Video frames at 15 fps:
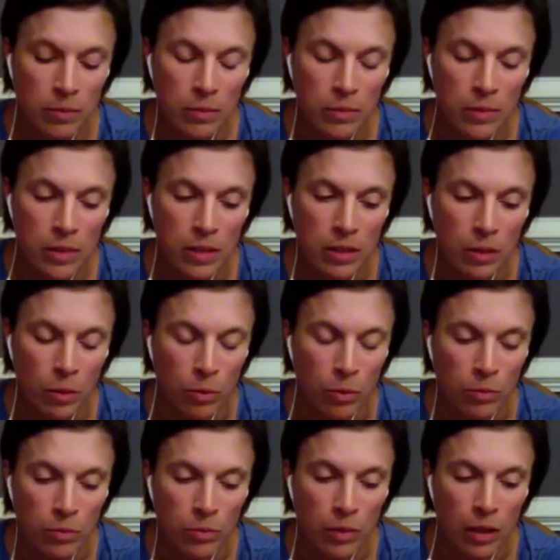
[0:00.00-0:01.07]
So
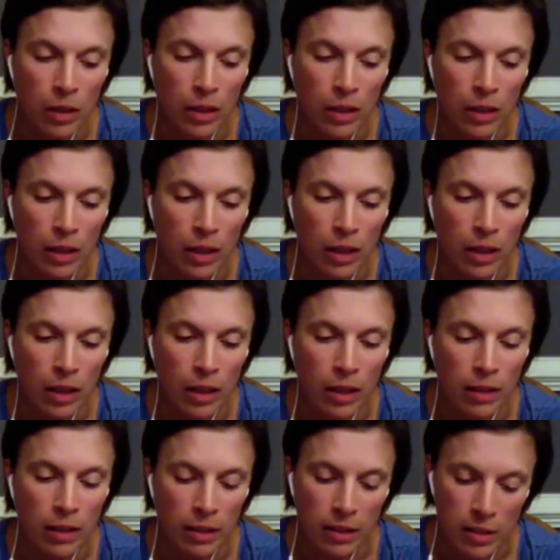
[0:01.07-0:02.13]
I
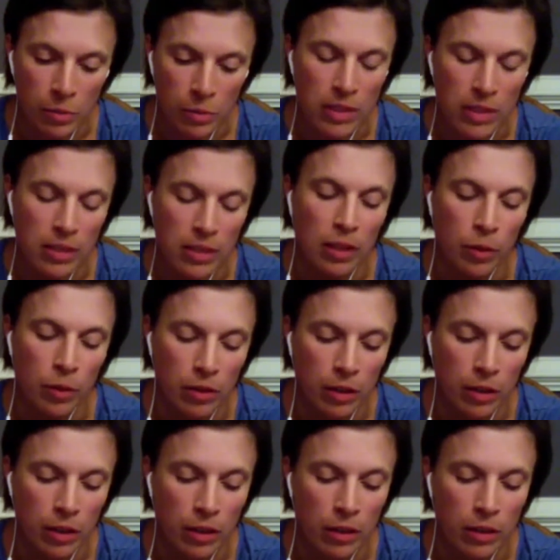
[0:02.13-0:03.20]
think this resonated with
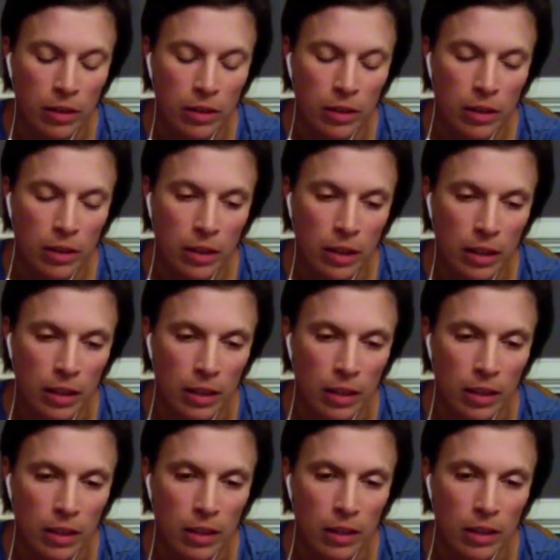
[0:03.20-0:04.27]
her, and
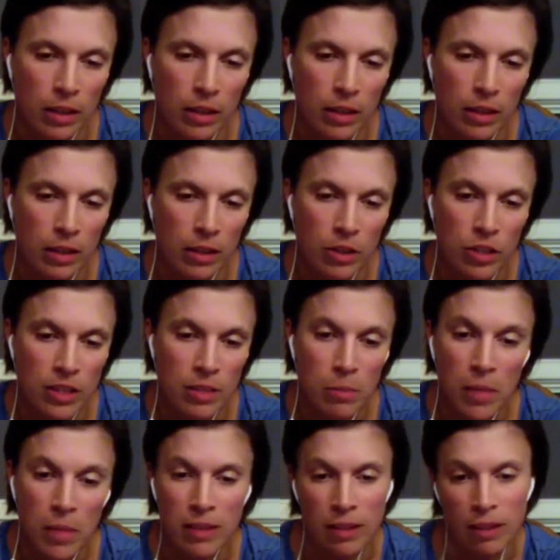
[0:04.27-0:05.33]
she's
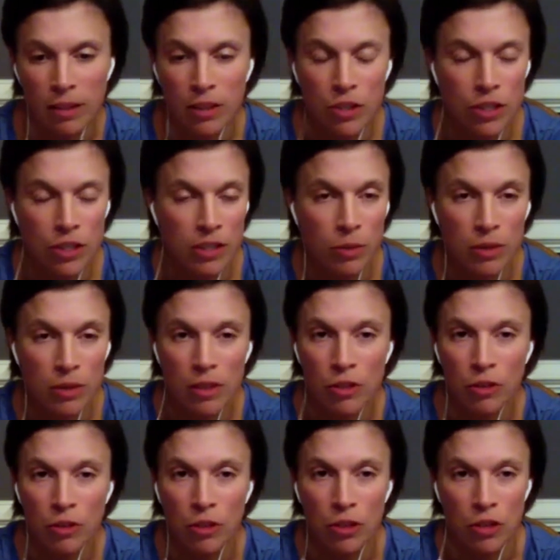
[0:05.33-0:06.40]
amazing. She's doing such a
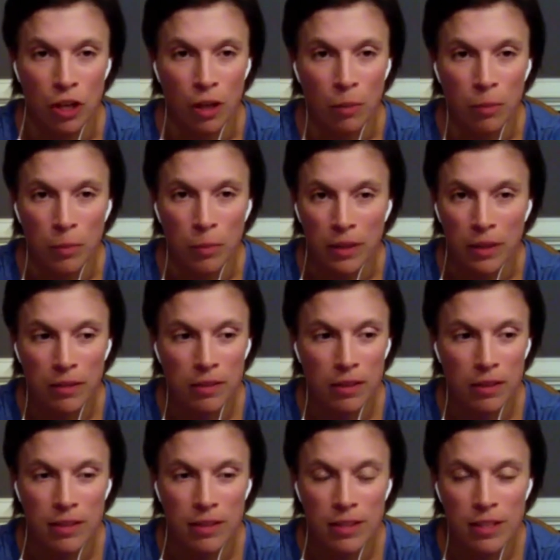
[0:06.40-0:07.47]
good job, but
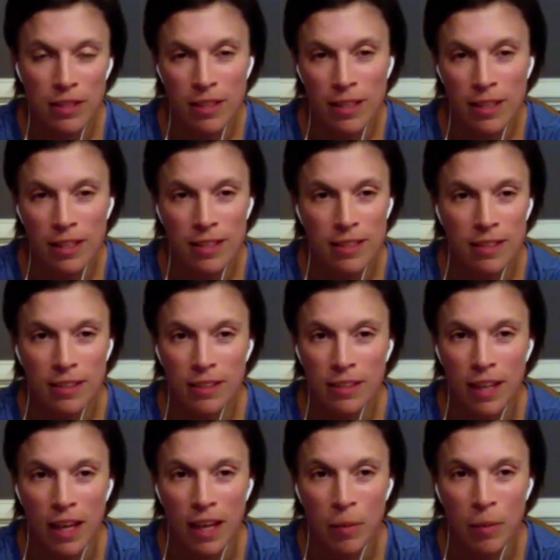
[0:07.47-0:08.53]
it just takes time, and